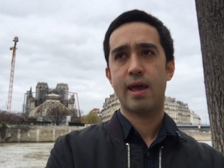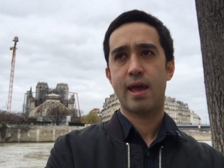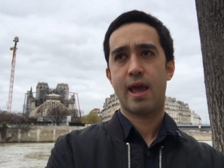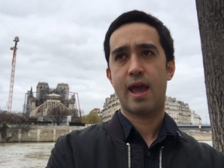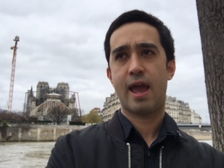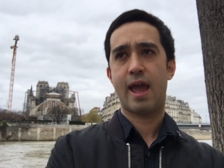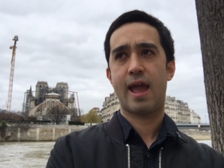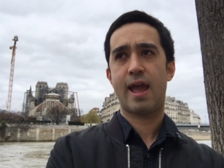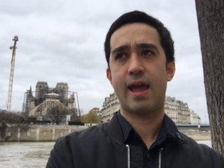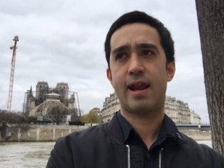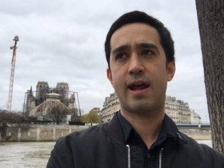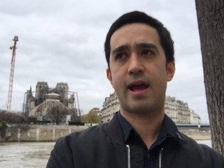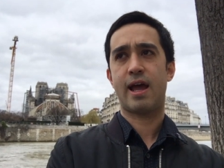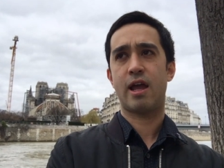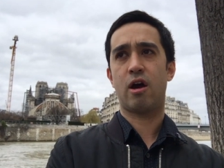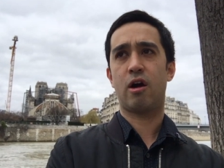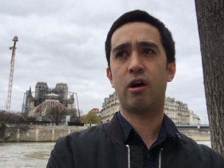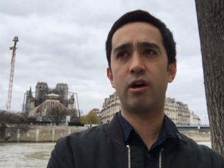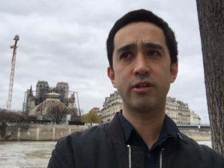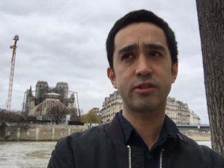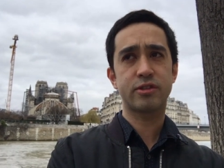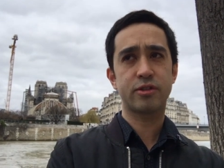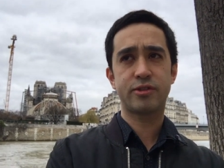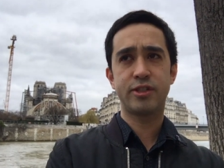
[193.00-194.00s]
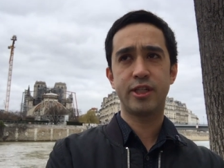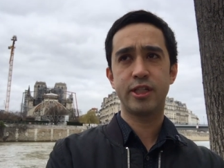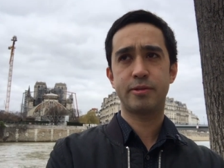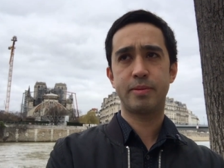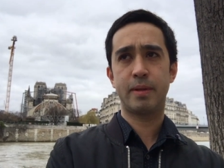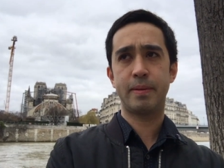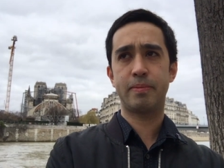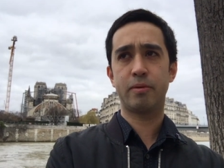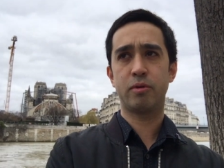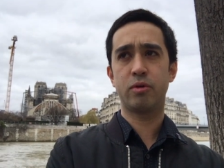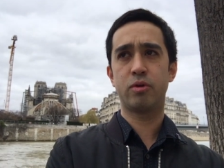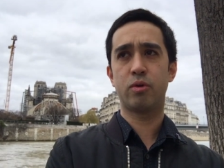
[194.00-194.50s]
And I also teach
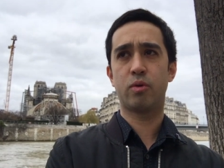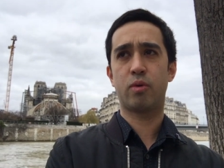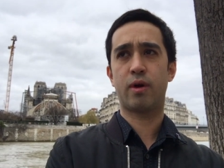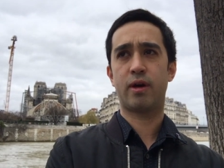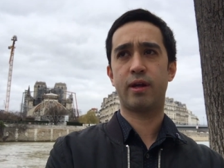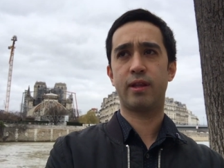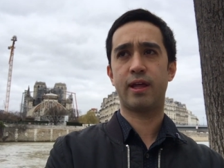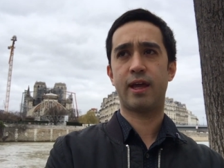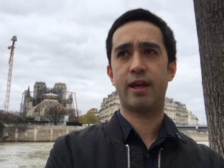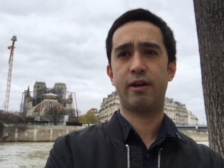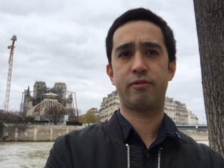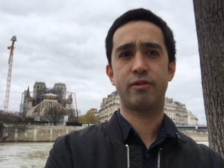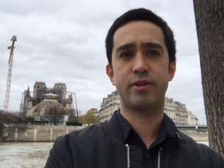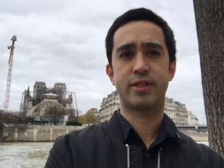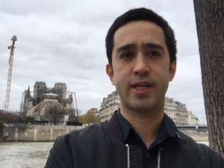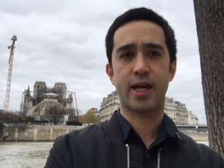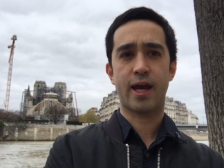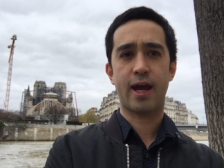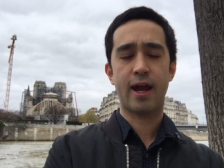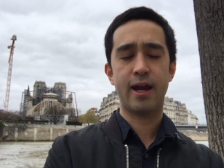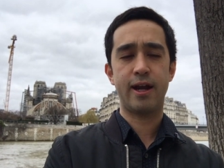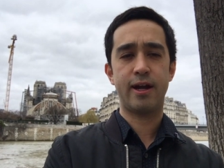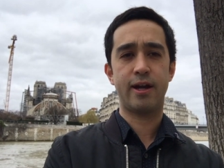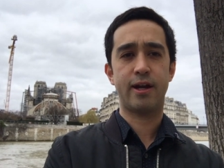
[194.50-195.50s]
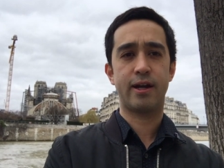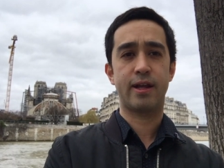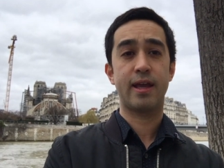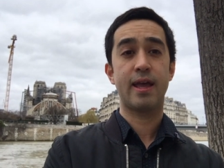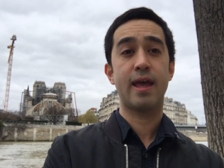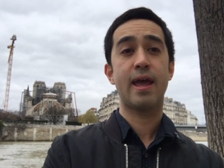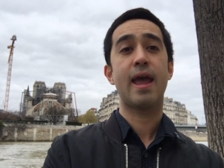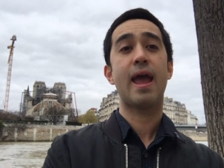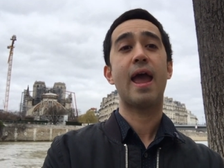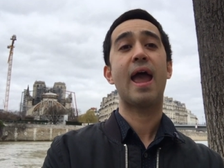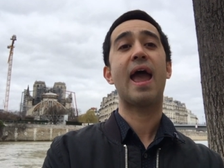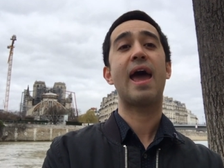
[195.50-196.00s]
people who are like retired,
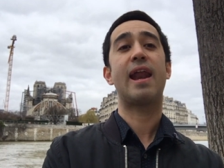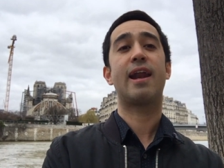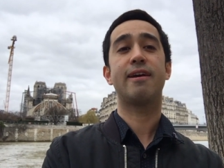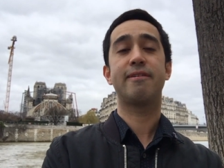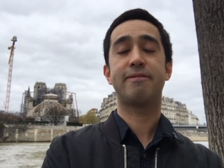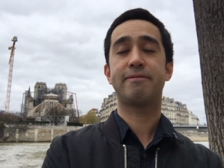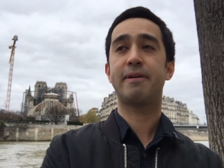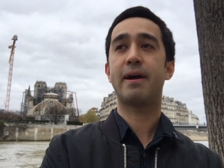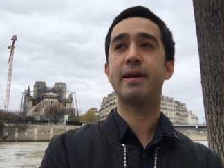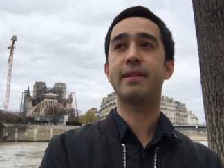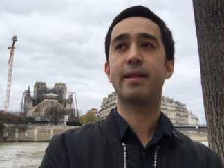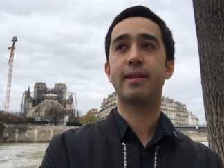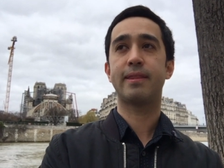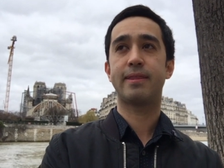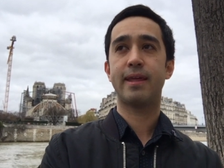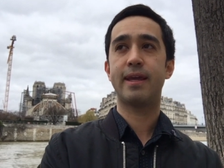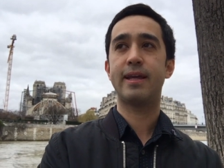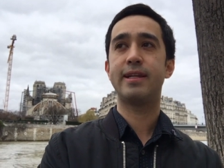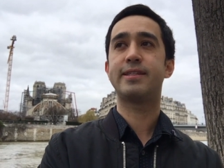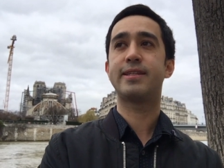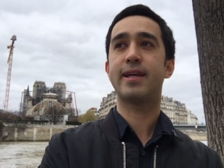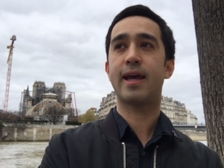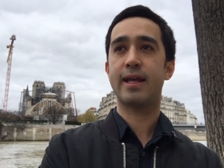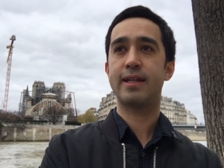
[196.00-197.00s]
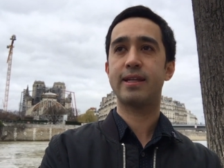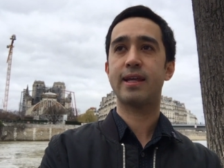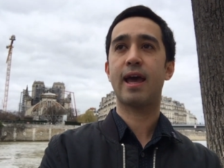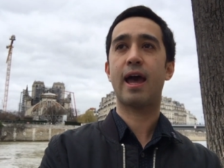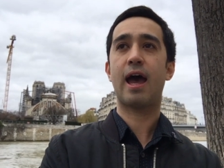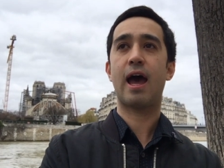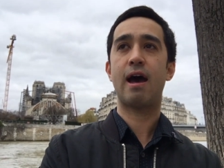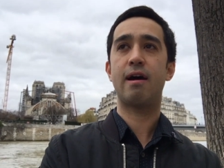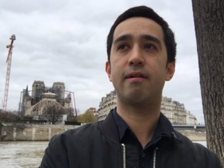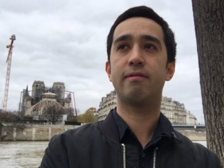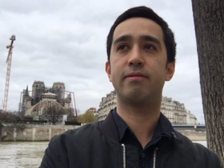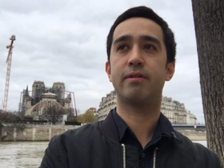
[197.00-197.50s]
and I find that they tend to
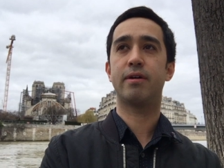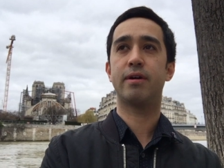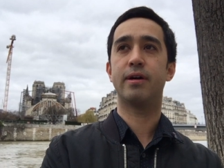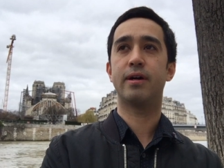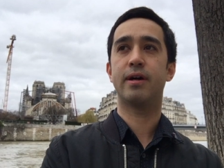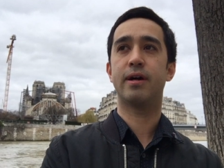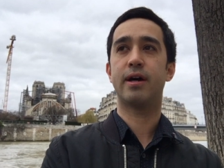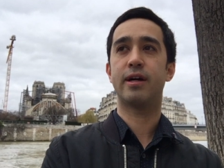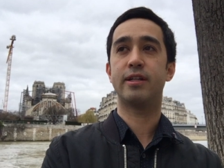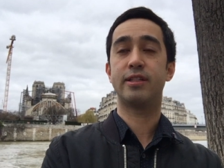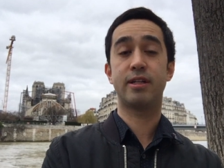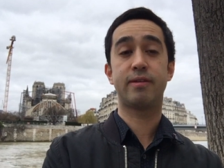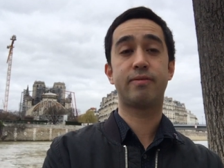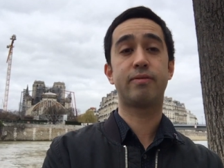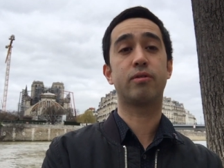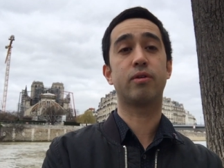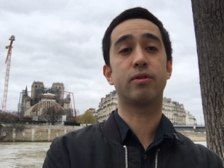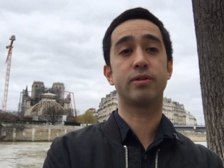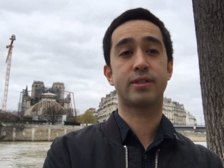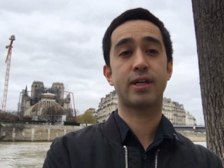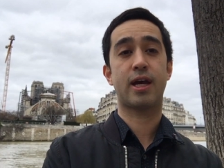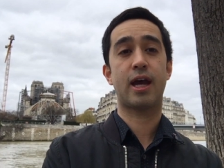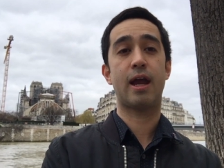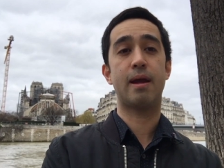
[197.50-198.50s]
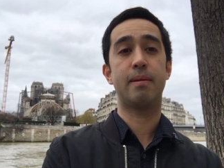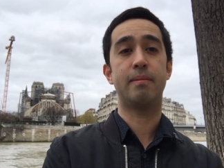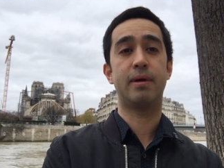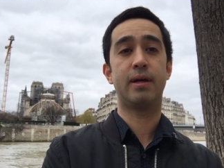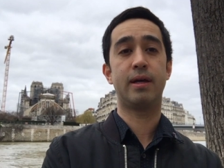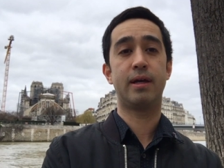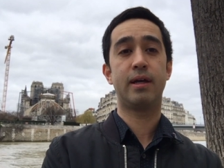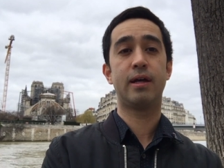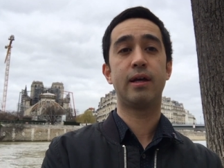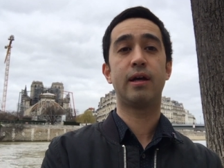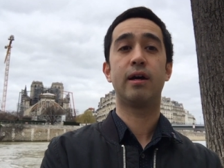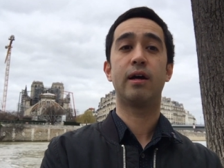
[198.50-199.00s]
have a, a difficult time
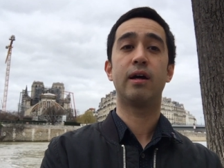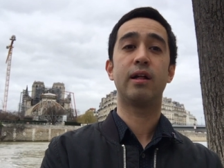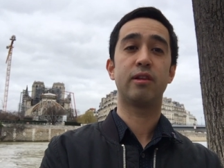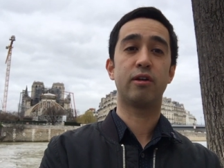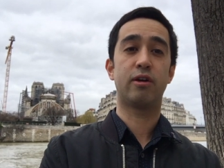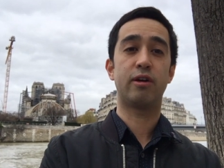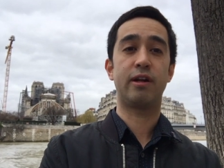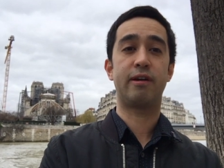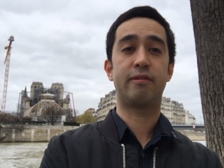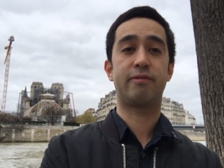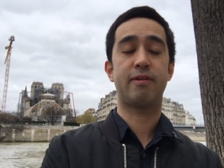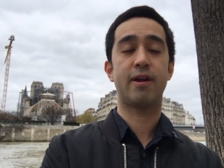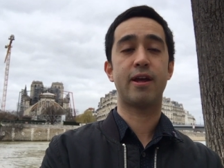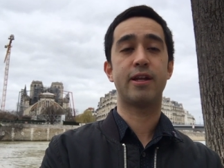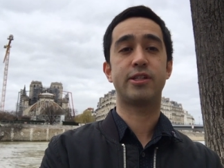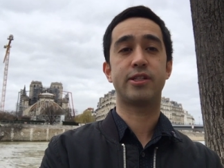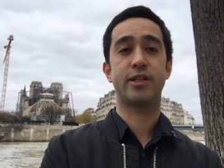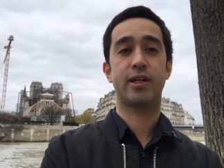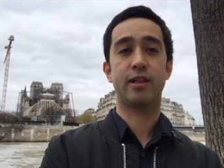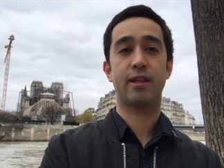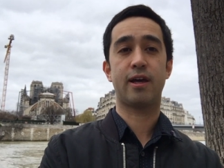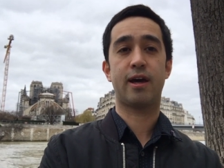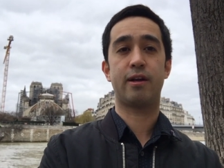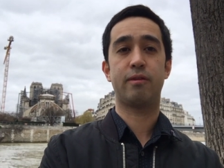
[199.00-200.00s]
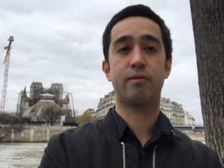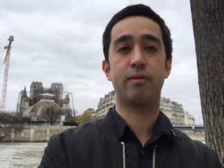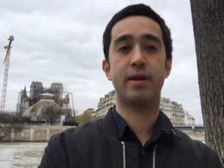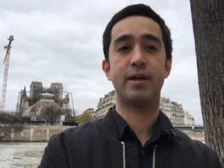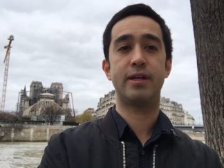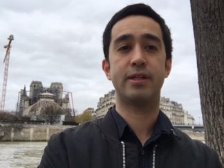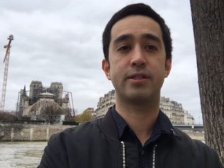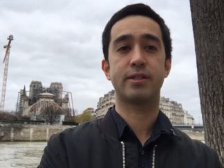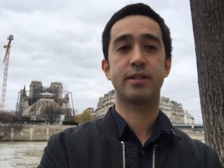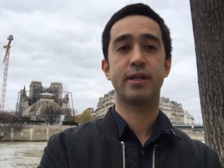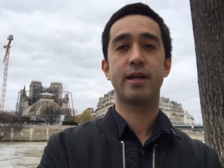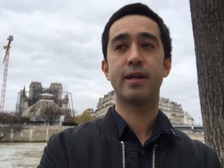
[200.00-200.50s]
learning French in a lot of
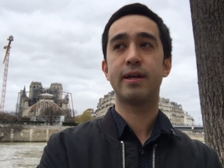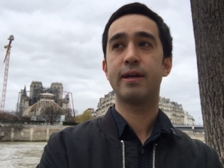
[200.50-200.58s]
ways,